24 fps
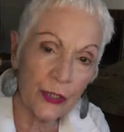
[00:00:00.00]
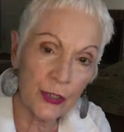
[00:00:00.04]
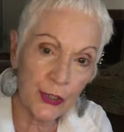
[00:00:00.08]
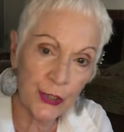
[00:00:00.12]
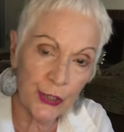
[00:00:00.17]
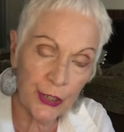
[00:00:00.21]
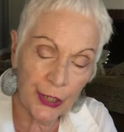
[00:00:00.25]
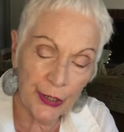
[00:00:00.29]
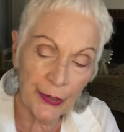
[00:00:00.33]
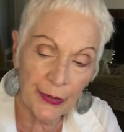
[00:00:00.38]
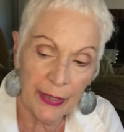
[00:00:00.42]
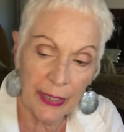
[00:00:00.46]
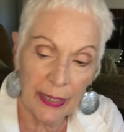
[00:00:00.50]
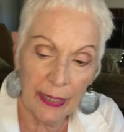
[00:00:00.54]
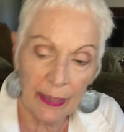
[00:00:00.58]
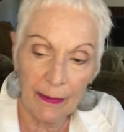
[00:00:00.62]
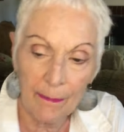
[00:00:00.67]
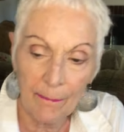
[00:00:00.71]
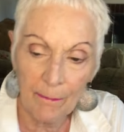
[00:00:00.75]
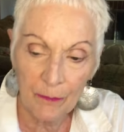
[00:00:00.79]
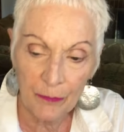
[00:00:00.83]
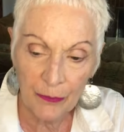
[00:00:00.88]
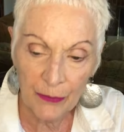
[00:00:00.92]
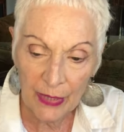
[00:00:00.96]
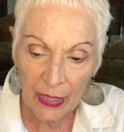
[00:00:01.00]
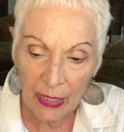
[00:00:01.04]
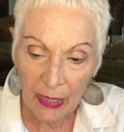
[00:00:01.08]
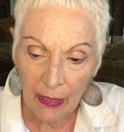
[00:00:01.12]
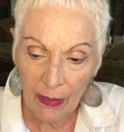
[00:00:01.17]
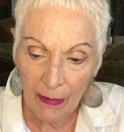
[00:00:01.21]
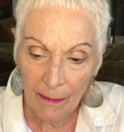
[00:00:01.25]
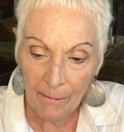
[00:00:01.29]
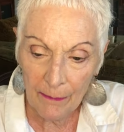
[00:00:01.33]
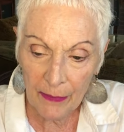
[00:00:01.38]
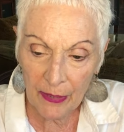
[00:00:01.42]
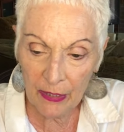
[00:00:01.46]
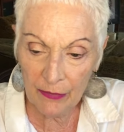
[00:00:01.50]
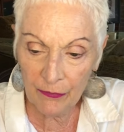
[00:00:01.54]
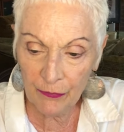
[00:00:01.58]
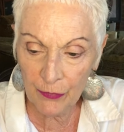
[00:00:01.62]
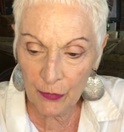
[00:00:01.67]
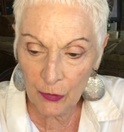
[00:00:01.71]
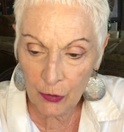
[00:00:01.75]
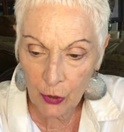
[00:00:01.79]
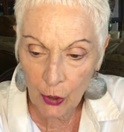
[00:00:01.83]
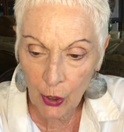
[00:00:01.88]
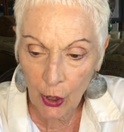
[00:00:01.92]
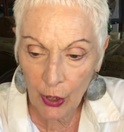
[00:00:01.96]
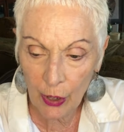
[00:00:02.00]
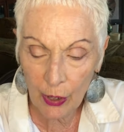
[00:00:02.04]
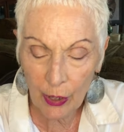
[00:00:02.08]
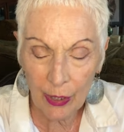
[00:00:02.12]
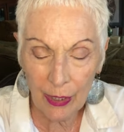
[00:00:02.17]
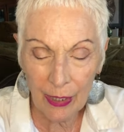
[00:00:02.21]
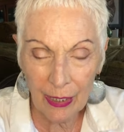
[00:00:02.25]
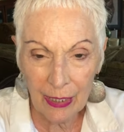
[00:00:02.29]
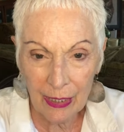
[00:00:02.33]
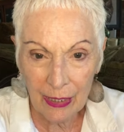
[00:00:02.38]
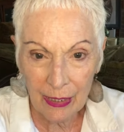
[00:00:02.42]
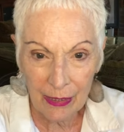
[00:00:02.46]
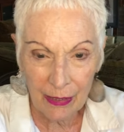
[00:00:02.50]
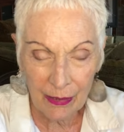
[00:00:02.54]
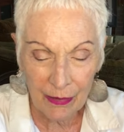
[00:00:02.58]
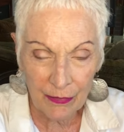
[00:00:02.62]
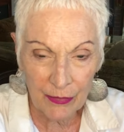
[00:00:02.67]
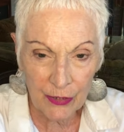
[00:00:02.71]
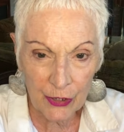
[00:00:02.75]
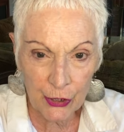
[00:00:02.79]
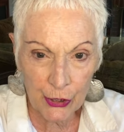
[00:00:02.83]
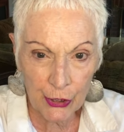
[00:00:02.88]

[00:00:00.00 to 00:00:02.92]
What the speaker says: the Chariot. But if you look, the